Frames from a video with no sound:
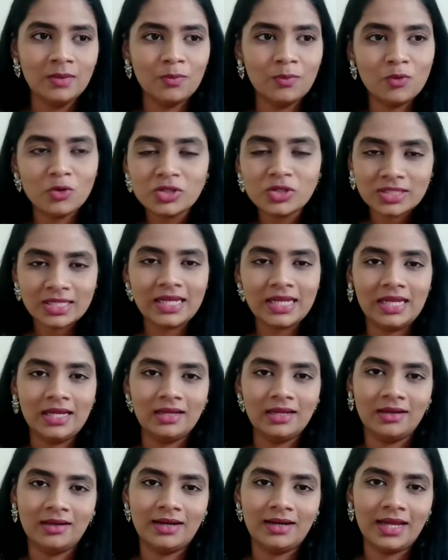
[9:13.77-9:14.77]
mostly
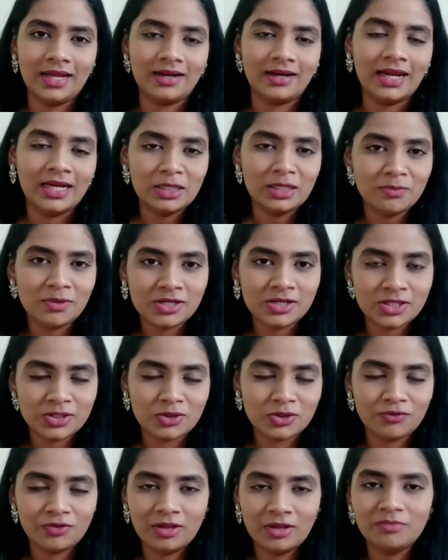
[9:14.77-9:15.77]
like
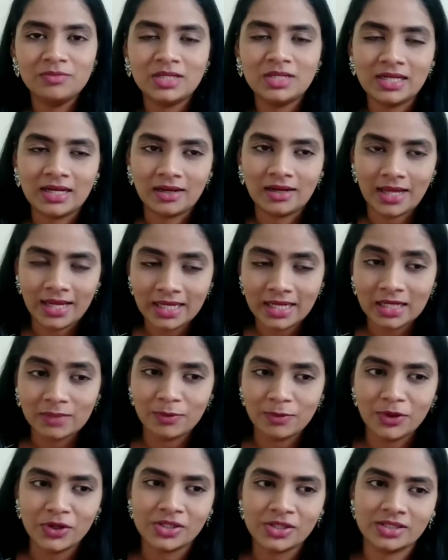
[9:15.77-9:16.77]
90% of them didn't like
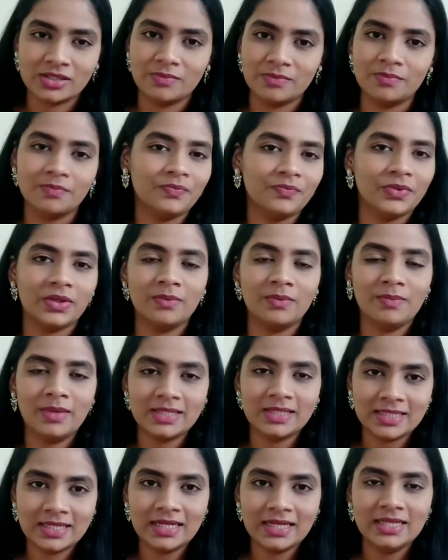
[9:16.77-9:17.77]
it because
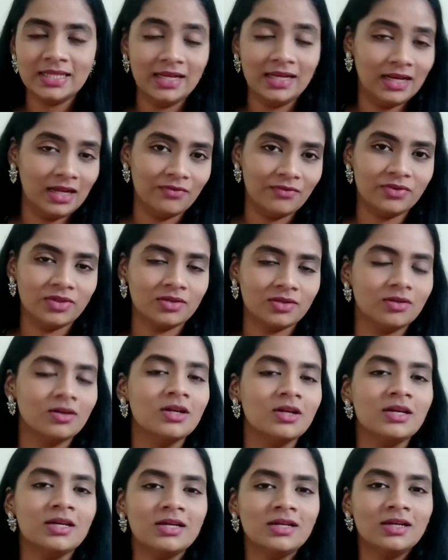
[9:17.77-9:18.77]
basically they loved
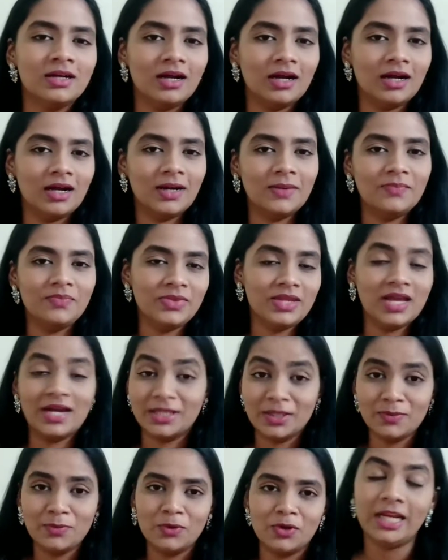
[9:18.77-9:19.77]
the
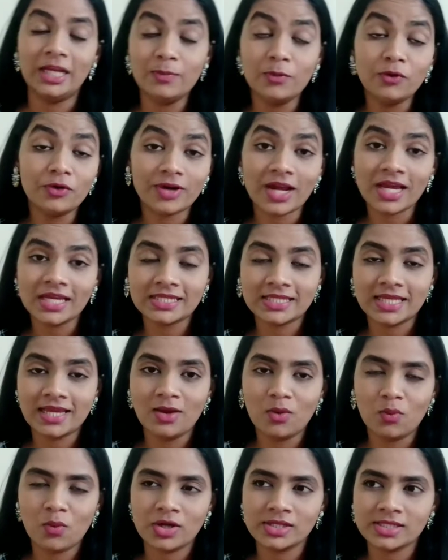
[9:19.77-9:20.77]
other book. People
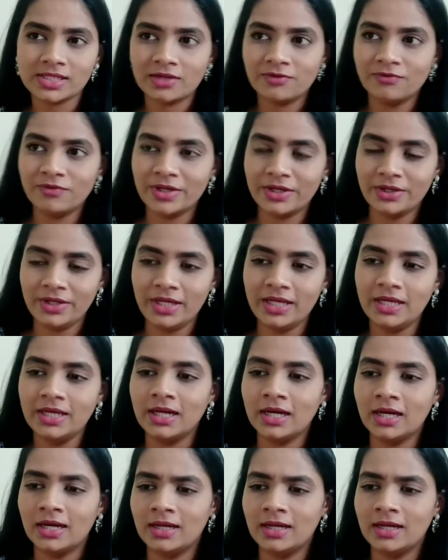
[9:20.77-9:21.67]
Rising was a very